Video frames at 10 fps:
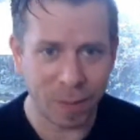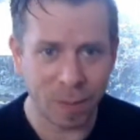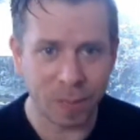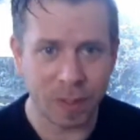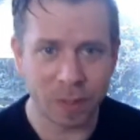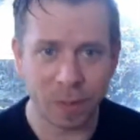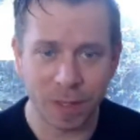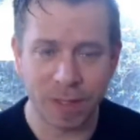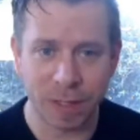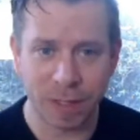This
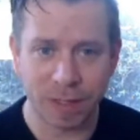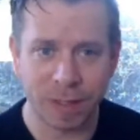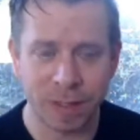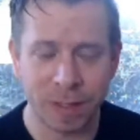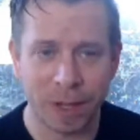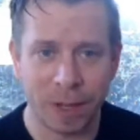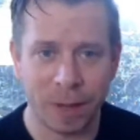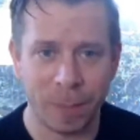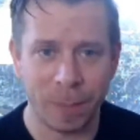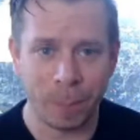morning's lesson,
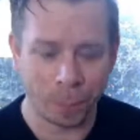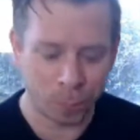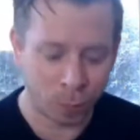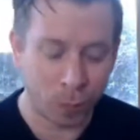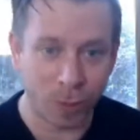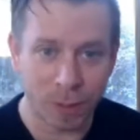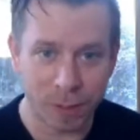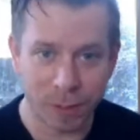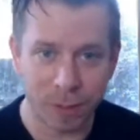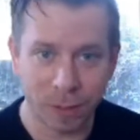or
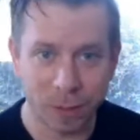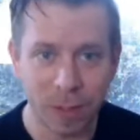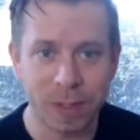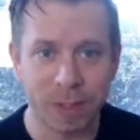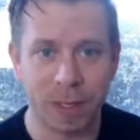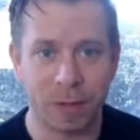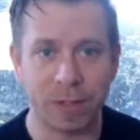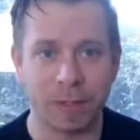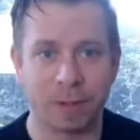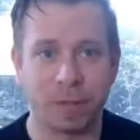this week's
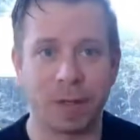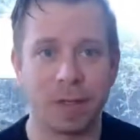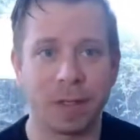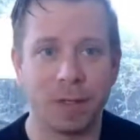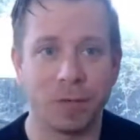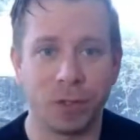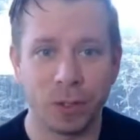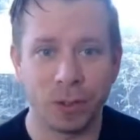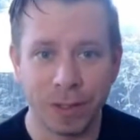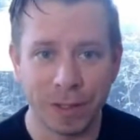series, in fact,
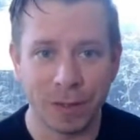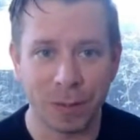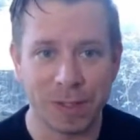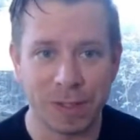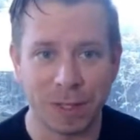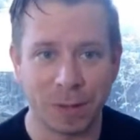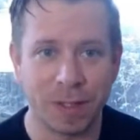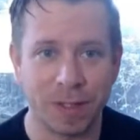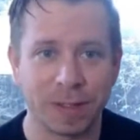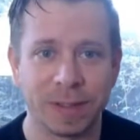introducing this week's
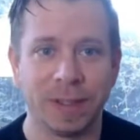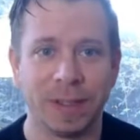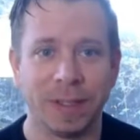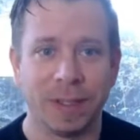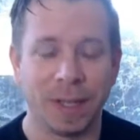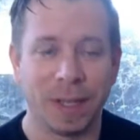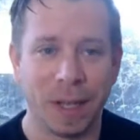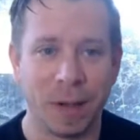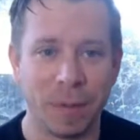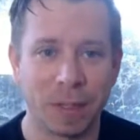series.
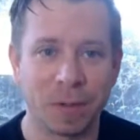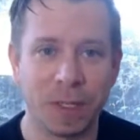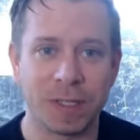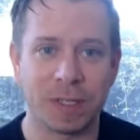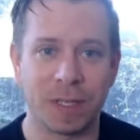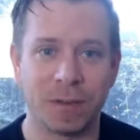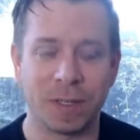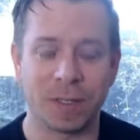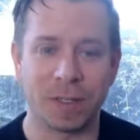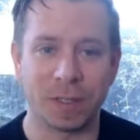This week's
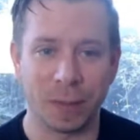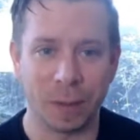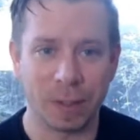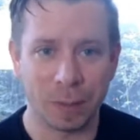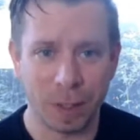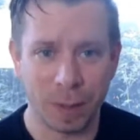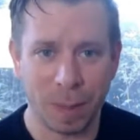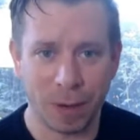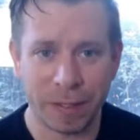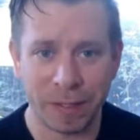series is going to be
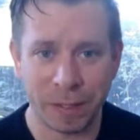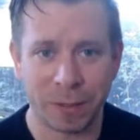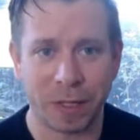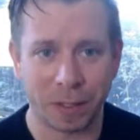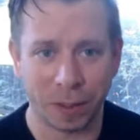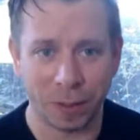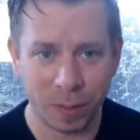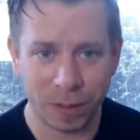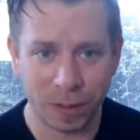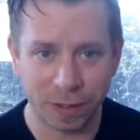about interacting
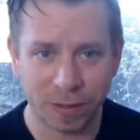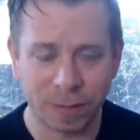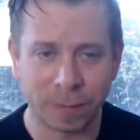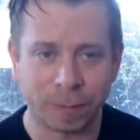opposites.